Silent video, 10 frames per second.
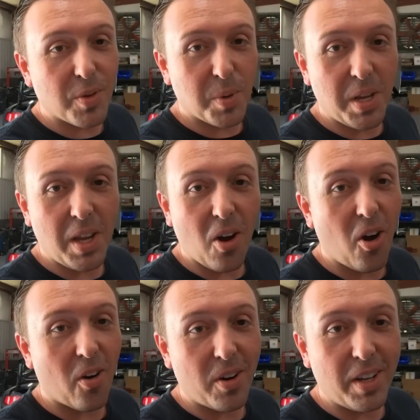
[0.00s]

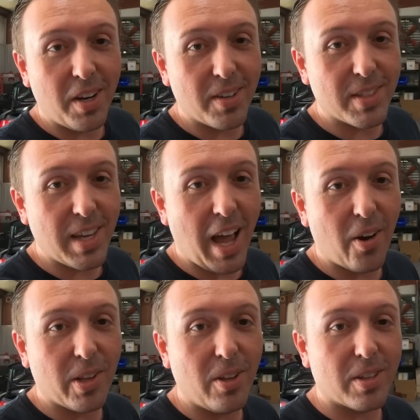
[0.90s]
3R on here and see
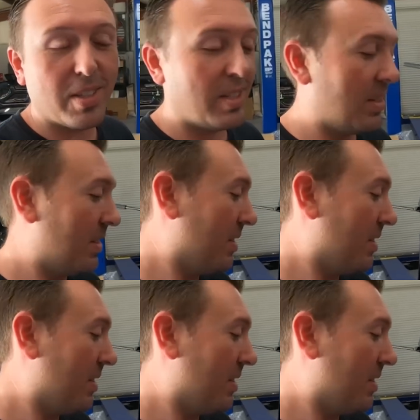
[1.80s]
how it looks.